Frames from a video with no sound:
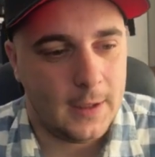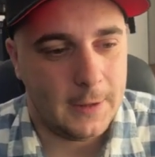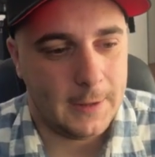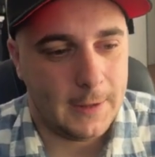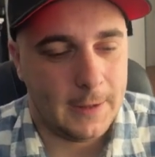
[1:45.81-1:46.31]

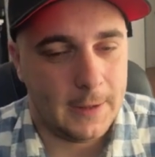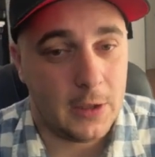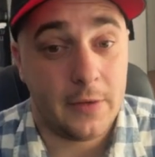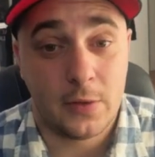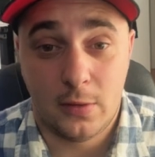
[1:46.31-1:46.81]

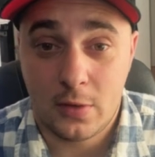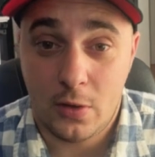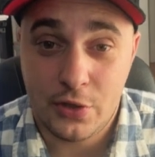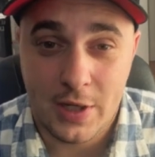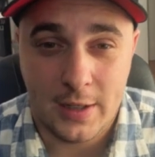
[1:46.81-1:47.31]
You have to look
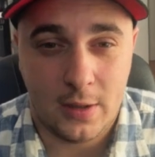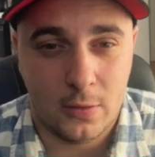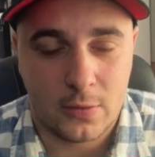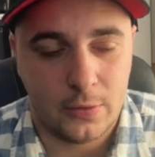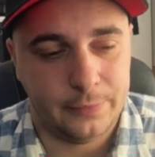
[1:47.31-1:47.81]
on chain
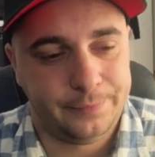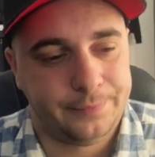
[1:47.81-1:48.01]
also.